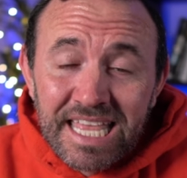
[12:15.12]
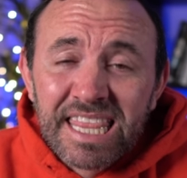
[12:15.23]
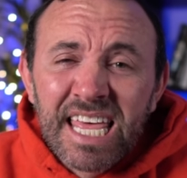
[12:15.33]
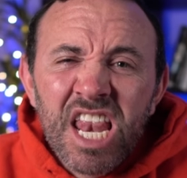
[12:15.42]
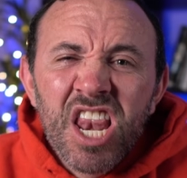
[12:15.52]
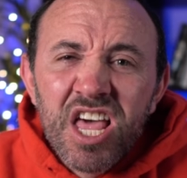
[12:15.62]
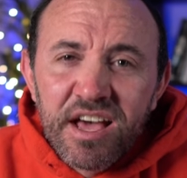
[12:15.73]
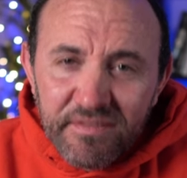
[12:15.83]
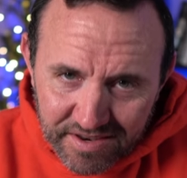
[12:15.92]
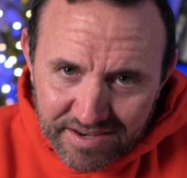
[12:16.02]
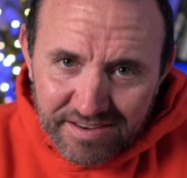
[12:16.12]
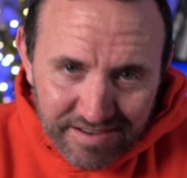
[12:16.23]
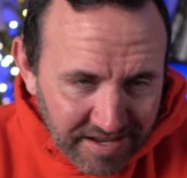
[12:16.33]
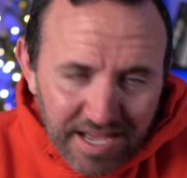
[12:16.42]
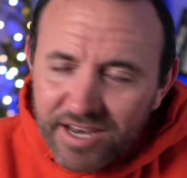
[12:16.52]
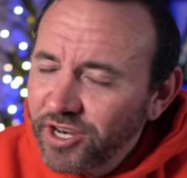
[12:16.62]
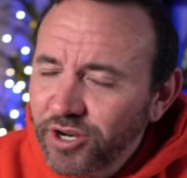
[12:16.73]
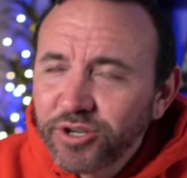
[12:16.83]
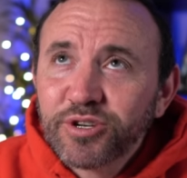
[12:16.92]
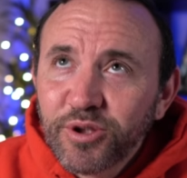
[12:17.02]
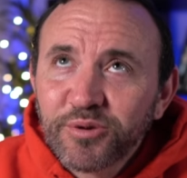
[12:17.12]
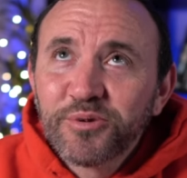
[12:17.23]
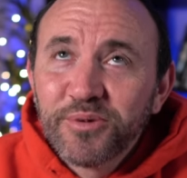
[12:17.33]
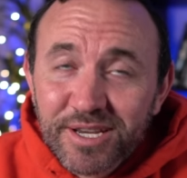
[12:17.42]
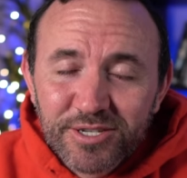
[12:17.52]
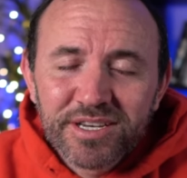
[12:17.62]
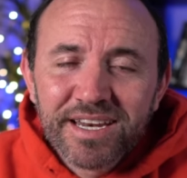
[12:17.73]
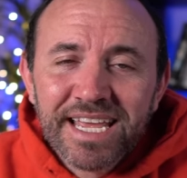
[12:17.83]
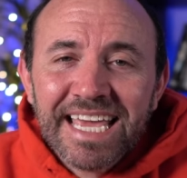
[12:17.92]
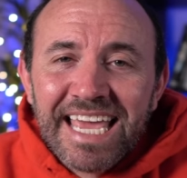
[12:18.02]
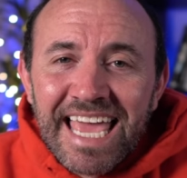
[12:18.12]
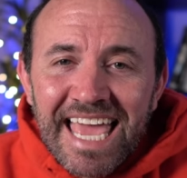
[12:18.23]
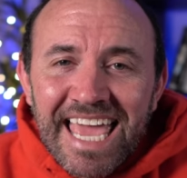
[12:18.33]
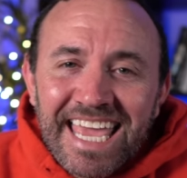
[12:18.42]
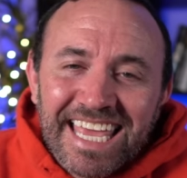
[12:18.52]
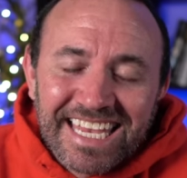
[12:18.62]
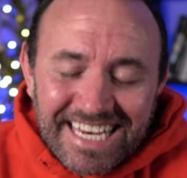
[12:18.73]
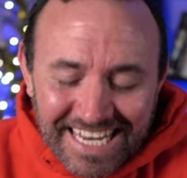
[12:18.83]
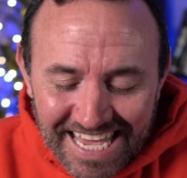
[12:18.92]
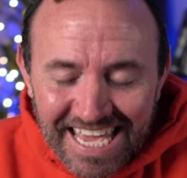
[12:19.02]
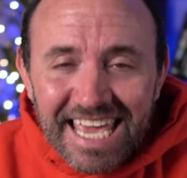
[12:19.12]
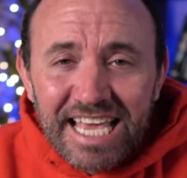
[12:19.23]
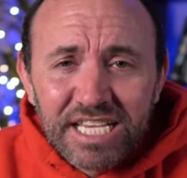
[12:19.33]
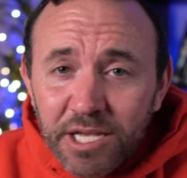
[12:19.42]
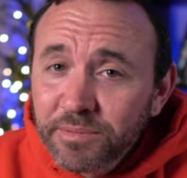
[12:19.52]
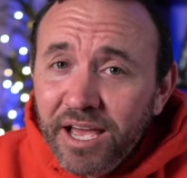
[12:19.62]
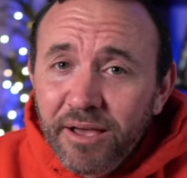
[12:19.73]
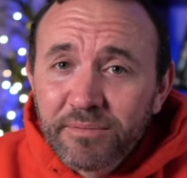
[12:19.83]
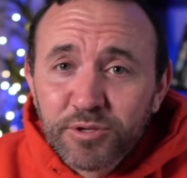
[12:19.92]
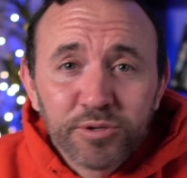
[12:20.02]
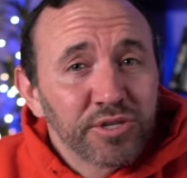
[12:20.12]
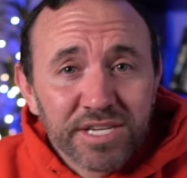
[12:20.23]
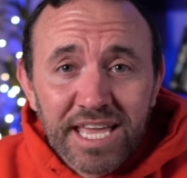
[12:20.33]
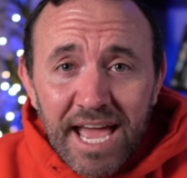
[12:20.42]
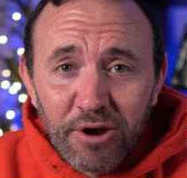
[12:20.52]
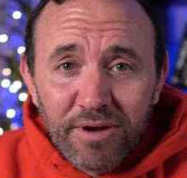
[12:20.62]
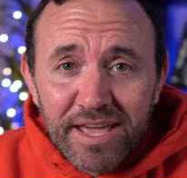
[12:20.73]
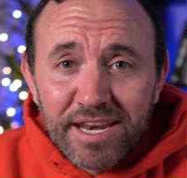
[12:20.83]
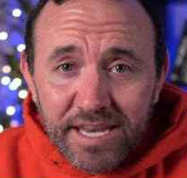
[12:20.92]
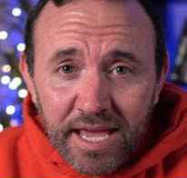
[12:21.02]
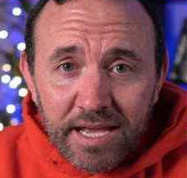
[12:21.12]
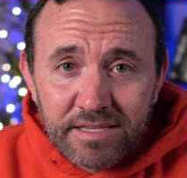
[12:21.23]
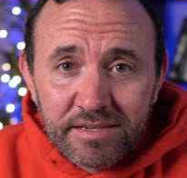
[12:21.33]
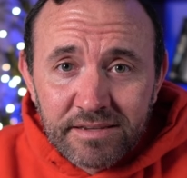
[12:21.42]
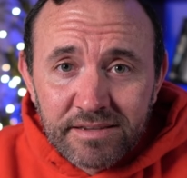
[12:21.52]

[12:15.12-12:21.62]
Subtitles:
They love it. There's no question. And sometimes you can just get outright attacked.